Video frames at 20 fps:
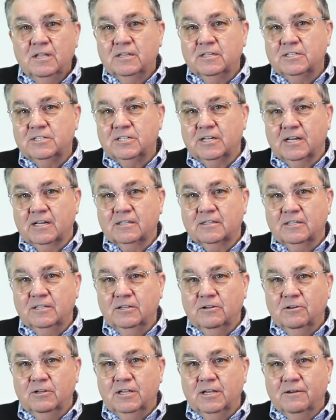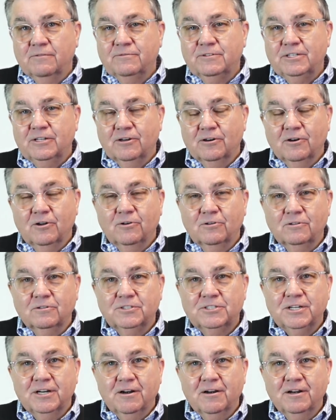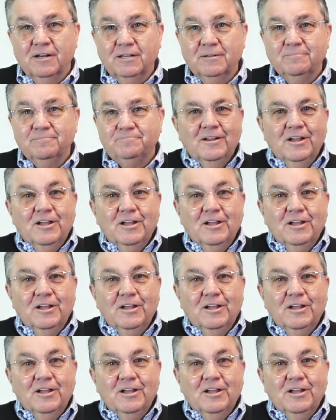the check that you give to your local charity.